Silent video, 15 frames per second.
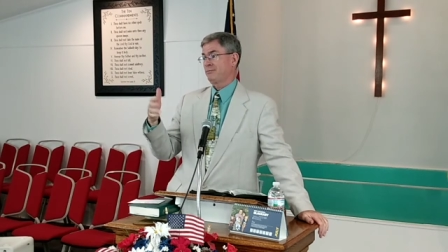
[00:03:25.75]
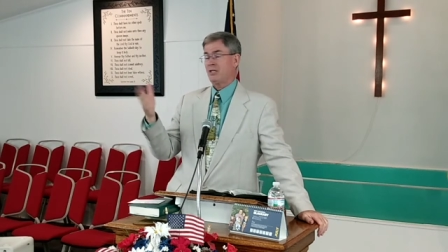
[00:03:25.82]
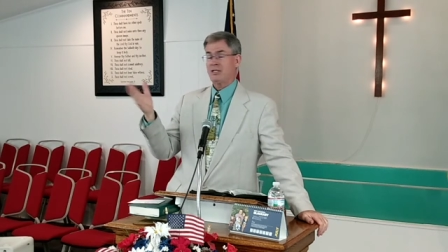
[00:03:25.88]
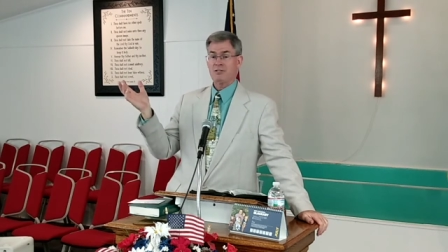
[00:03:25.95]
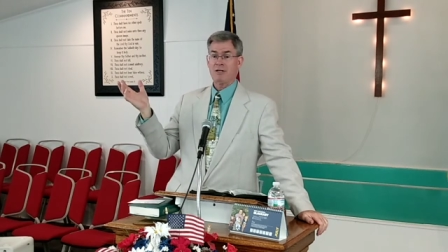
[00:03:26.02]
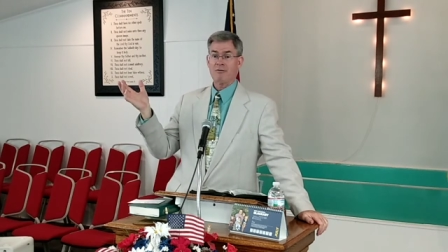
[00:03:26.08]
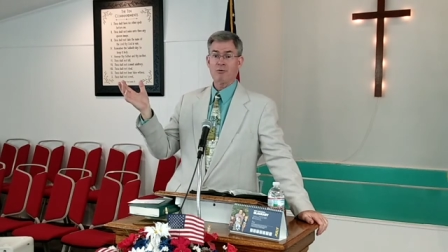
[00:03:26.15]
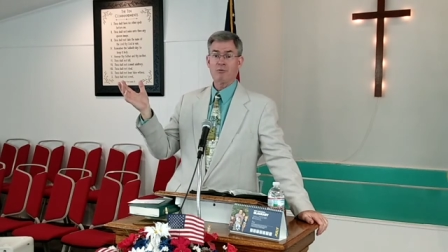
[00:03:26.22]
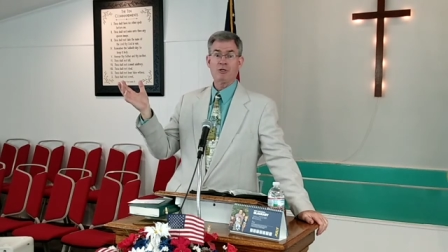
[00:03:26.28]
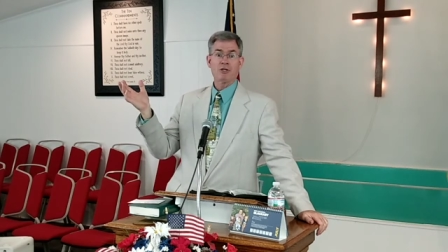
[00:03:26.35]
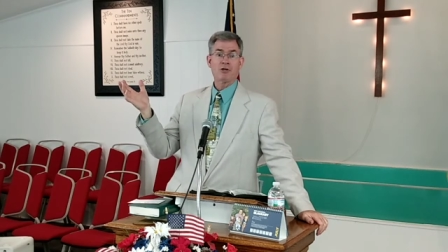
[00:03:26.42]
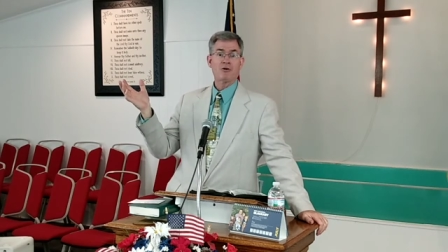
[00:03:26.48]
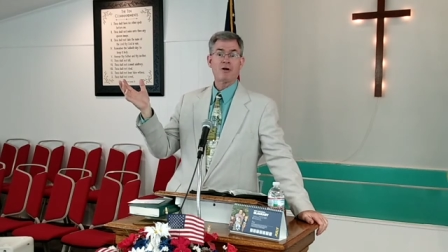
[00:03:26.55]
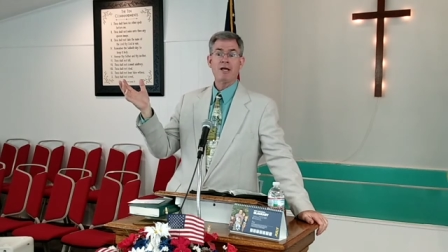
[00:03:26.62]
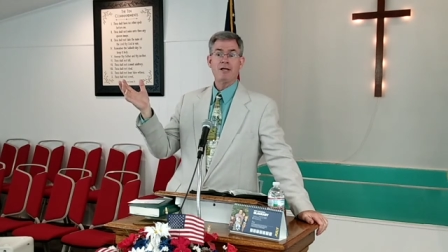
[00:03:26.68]
that's ever been
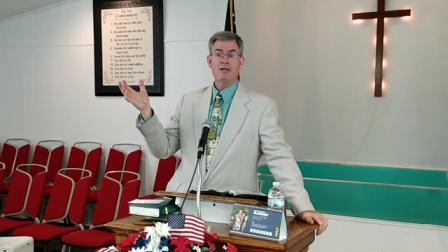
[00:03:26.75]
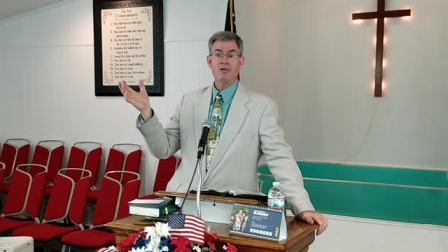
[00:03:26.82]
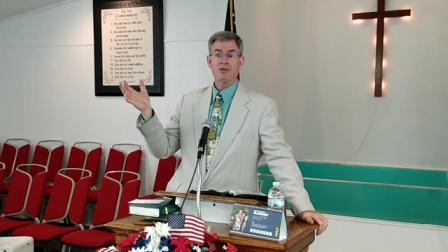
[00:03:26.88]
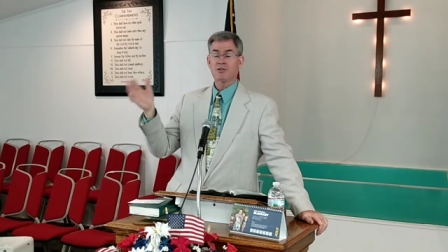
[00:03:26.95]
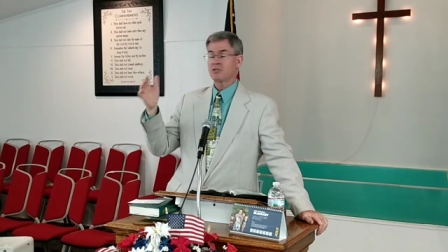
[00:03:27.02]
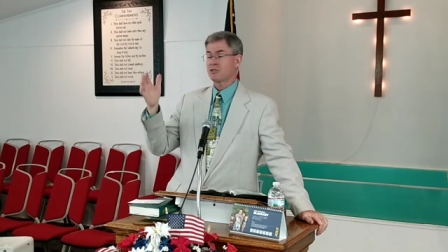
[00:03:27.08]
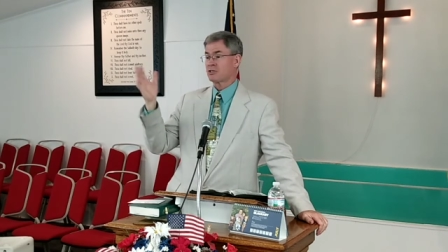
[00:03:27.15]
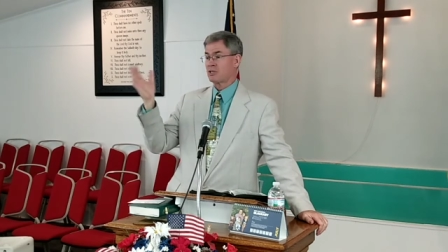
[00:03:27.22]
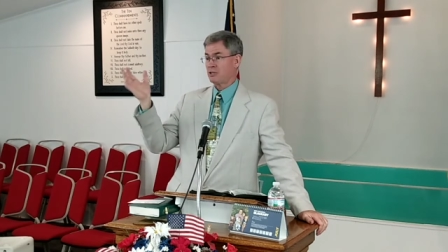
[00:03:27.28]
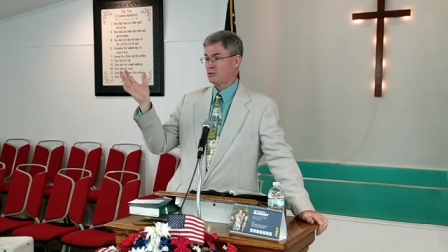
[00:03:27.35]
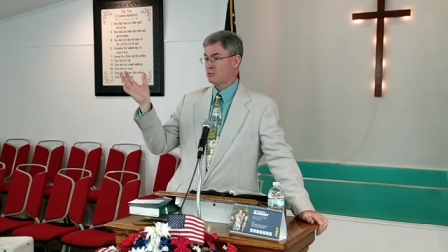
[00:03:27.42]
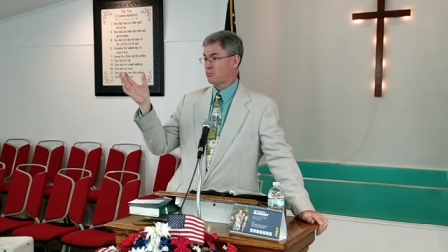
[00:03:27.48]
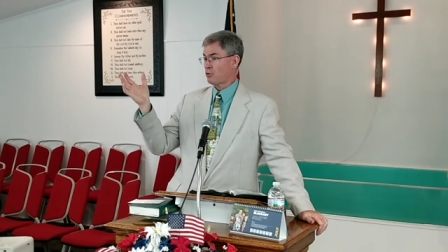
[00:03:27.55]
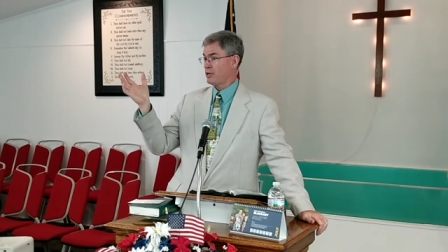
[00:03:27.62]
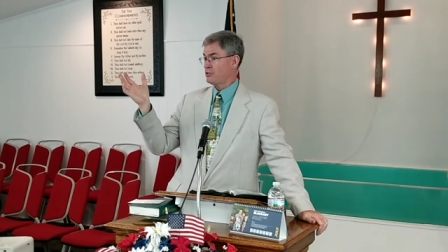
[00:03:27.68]
created
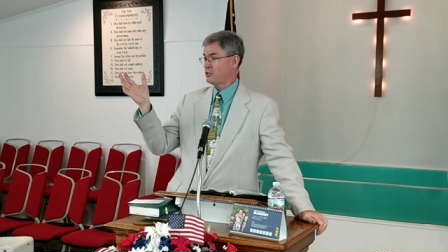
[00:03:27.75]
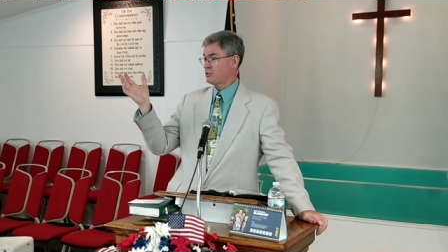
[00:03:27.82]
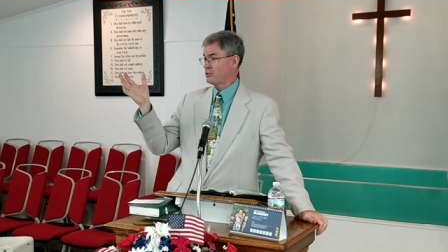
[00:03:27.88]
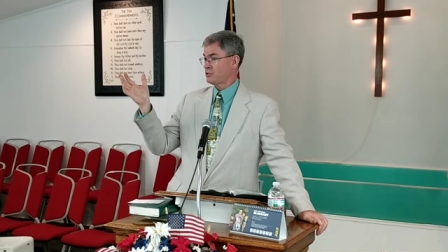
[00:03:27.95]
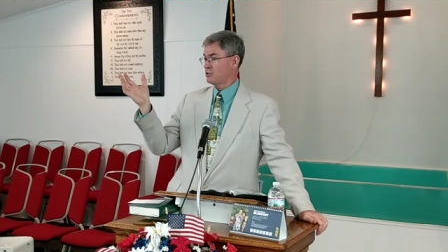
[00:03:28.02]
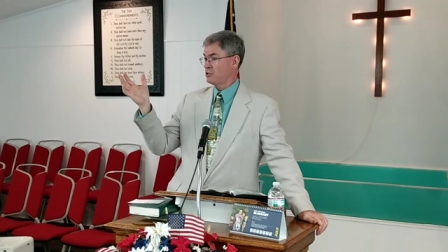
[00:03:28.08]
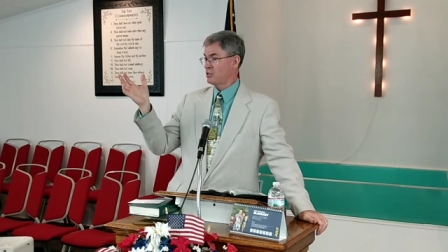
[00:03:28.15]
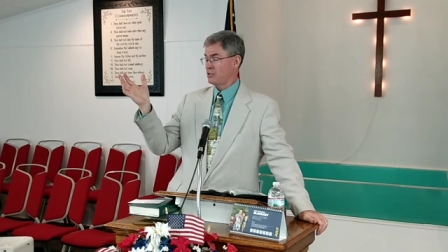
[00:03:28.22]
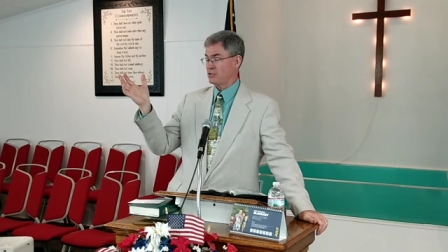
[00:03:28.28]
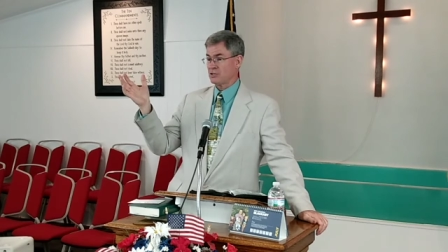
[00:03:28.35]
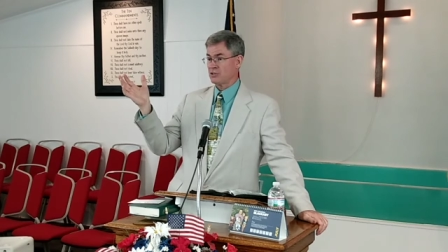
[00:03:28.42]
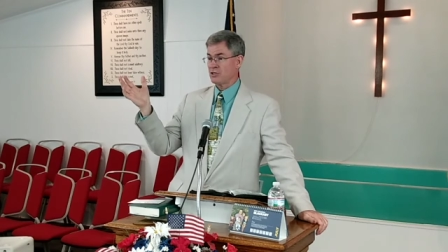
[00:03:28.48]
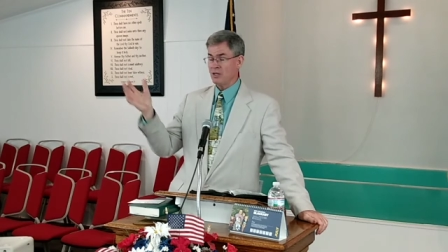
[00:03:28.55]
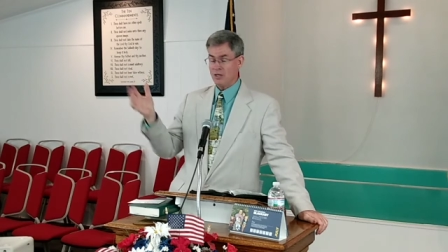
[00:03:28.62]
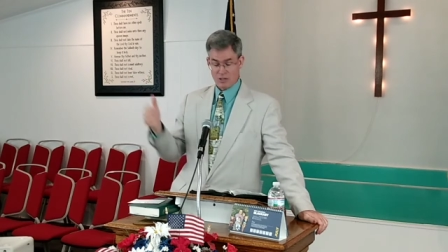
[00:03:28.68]
sings praises to
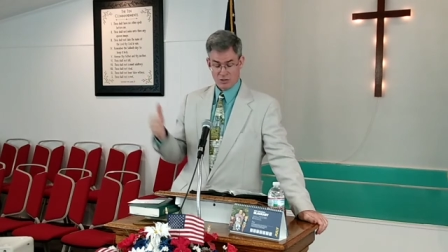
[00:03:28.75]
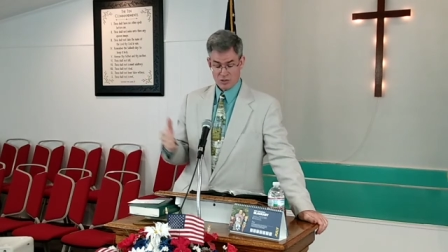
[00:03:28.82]
Jesus.